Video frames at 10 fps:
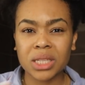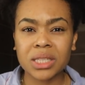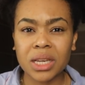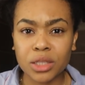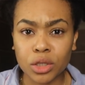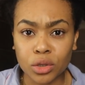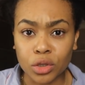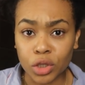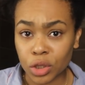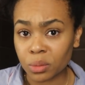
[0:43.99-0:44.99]
I'd say it's a
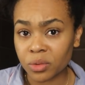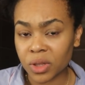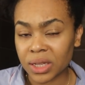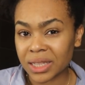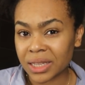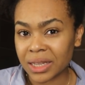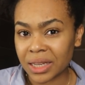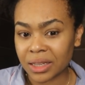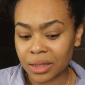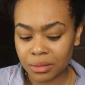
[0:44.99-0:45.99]
good dupe for the
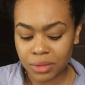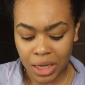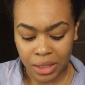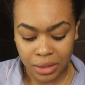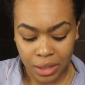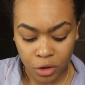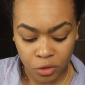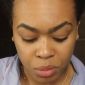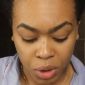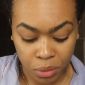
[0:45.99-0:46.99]
Clinique Take the Day
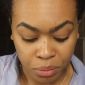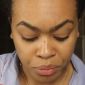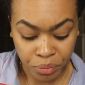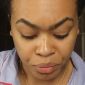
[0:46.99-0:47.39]
Off Balm.